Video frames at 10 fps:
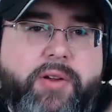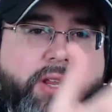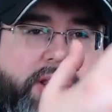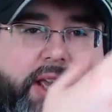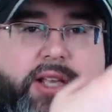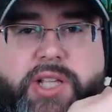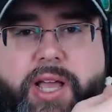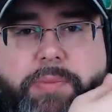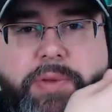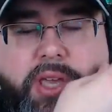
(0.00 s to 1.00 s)
Days
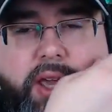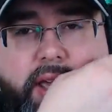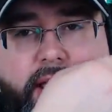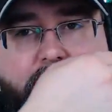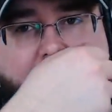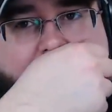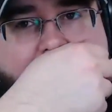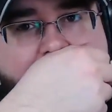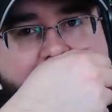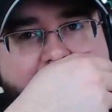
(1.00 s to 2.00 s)
IPA. They
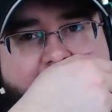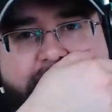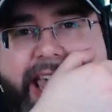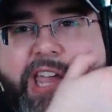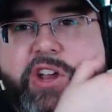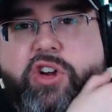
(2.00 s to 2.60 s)
have uh, the Anchor I